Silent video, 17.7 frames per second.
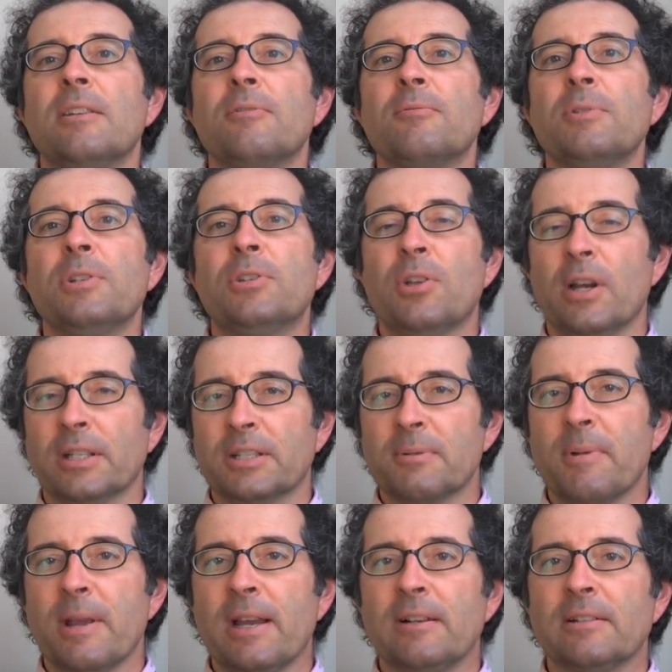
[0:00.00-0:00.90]
We talked
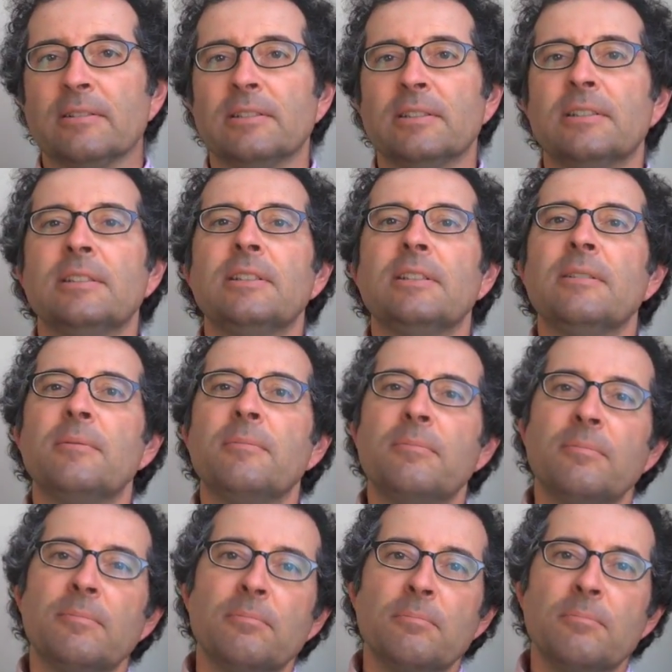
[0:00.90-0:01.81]
about
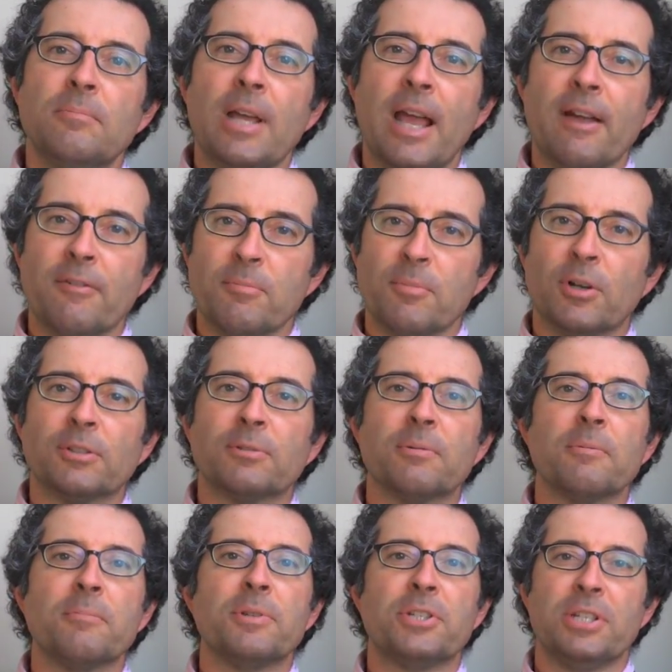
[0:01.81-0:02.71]
having
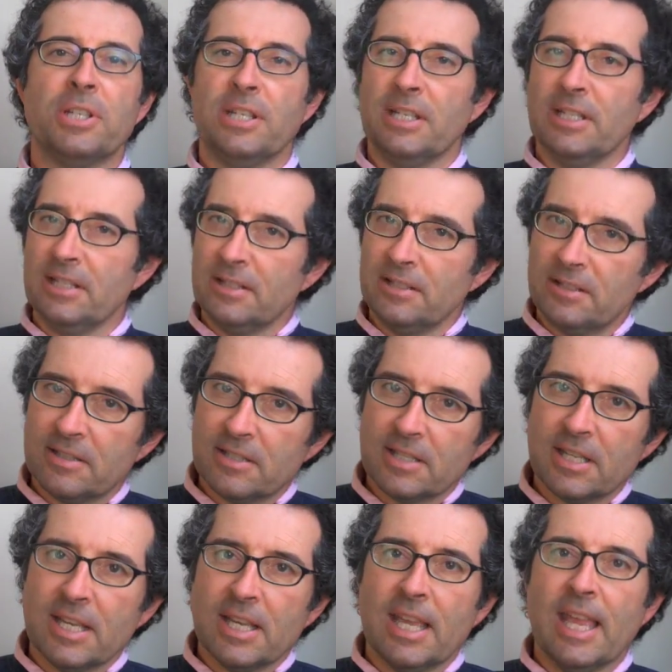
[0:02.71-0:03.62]
multiple machines,
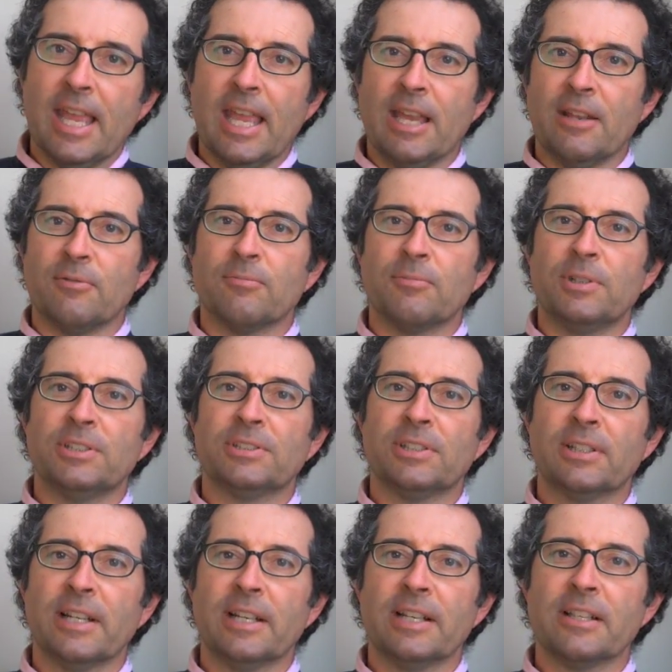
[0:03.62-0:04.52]
and when you
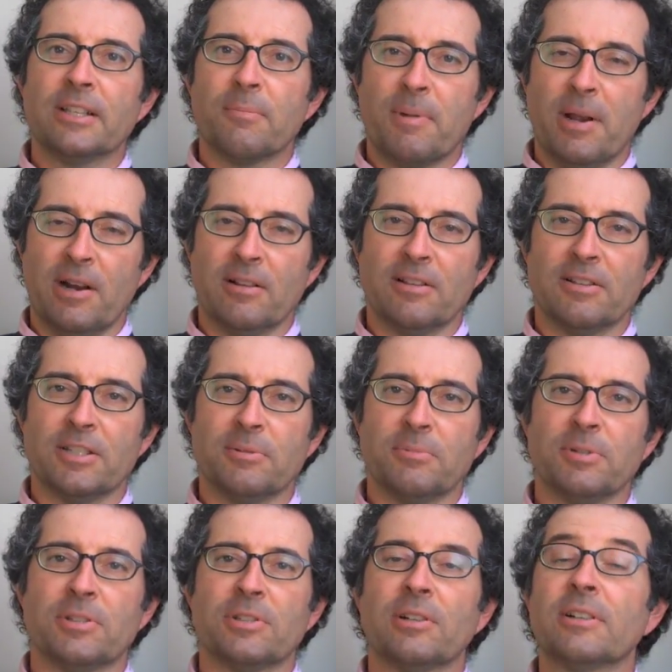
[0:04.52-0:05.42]
start getting into parallelism,
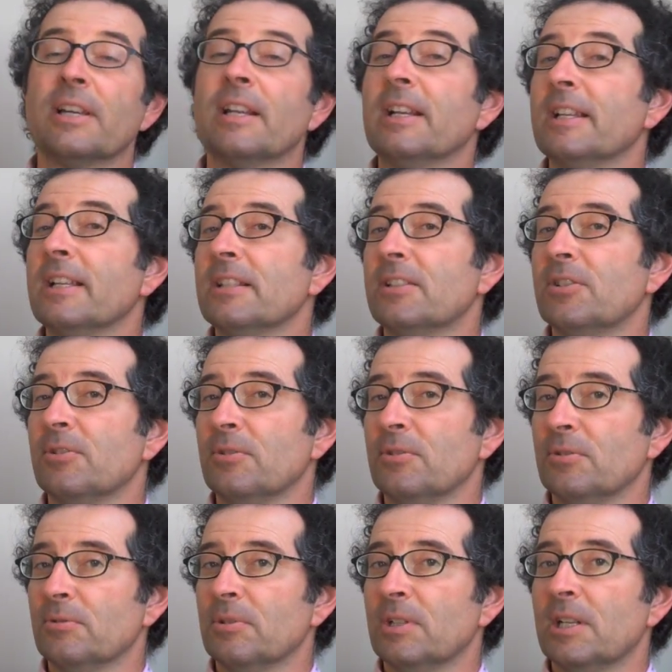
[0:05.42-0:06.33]
you start getting into